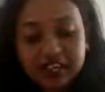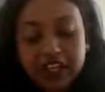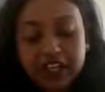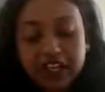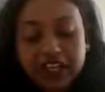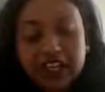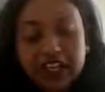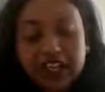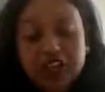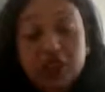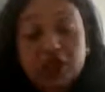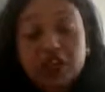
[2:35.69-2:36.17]

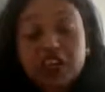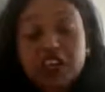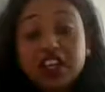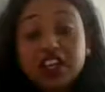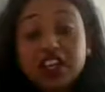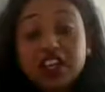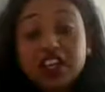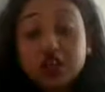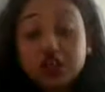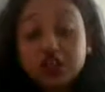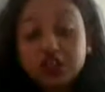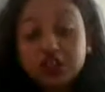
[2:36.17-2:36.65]
Now he
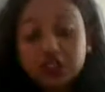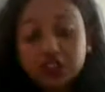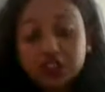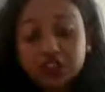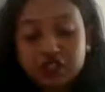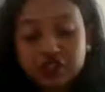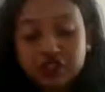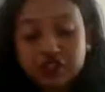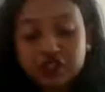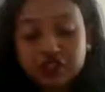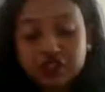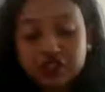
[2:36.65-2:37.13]
has sold it
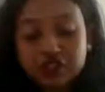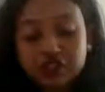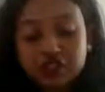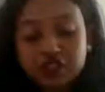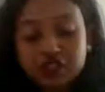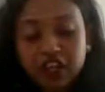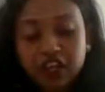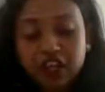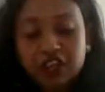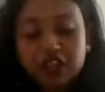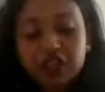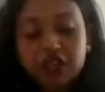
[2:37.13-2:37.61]
off
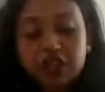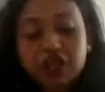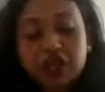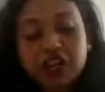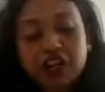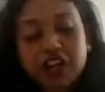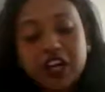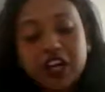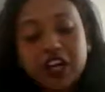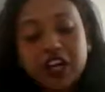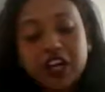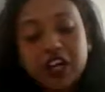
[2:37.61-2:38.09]
to an
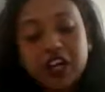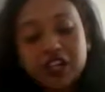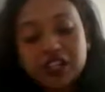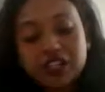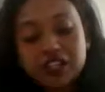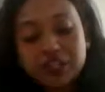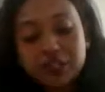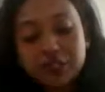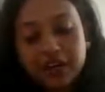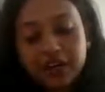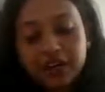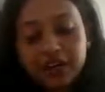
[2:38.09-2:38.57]

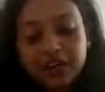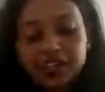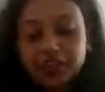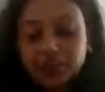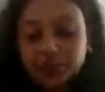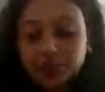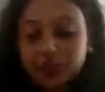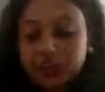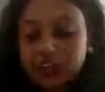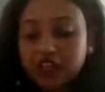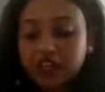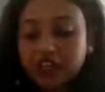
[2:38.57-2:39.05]
outside
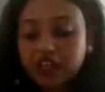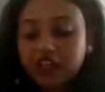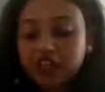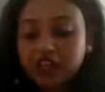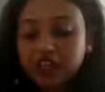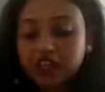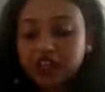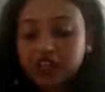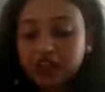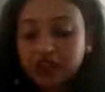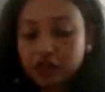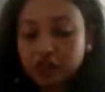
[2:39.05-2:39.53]
party to pay
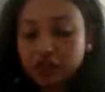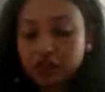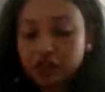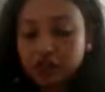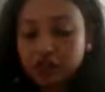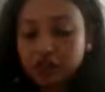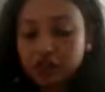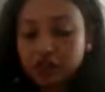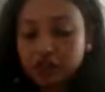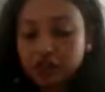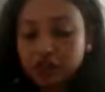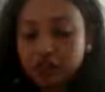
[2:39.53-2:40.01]
off his
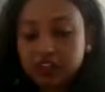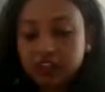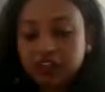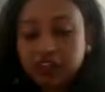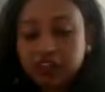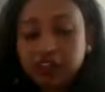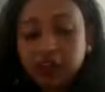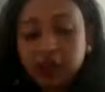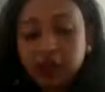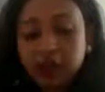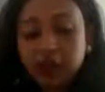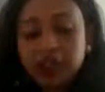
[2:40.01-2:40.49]
loans.
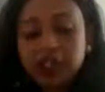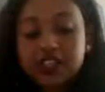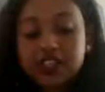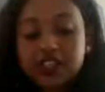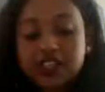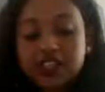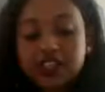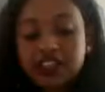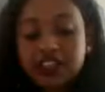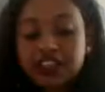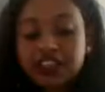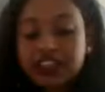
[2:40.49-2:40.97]
Can we
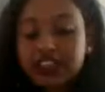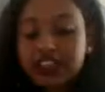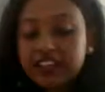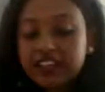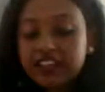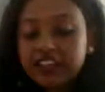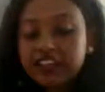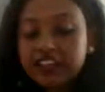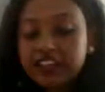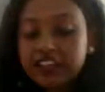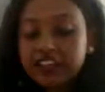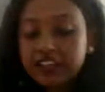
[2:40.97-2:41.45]
take any
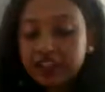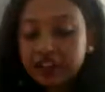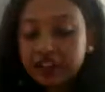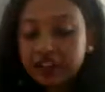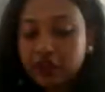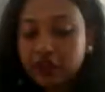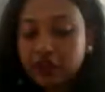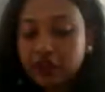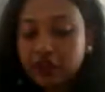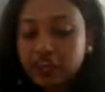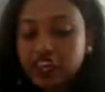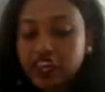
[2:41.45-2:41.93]
legal
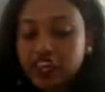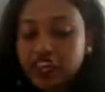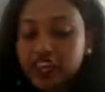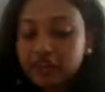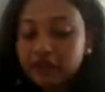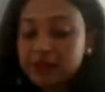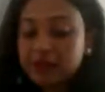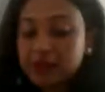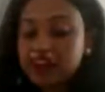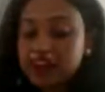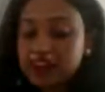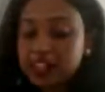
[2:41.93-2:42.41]
recourse as
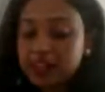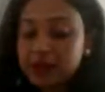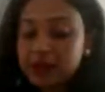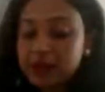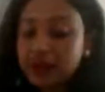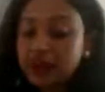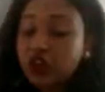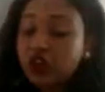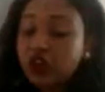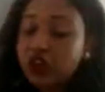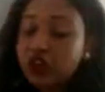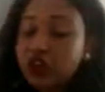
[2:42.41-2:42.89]
my husband
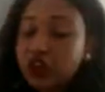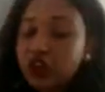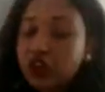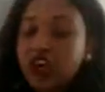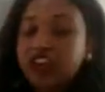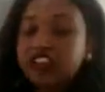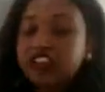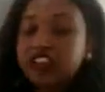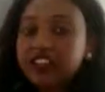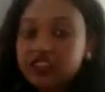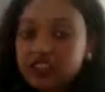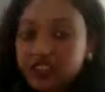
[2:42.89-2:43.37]
also
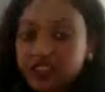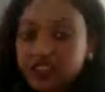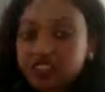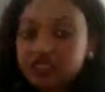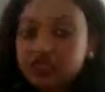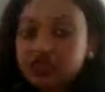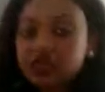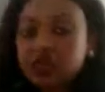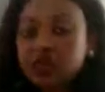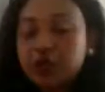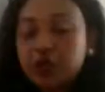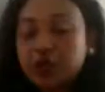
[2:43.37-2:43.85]
had a right
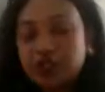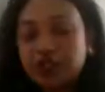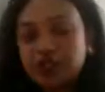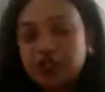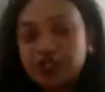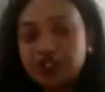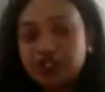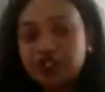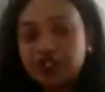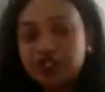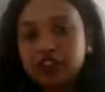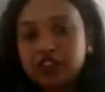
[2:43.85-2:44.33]
to the
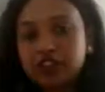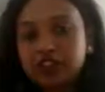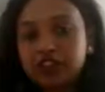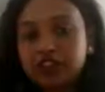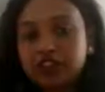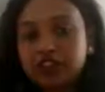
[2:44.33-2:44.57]
property?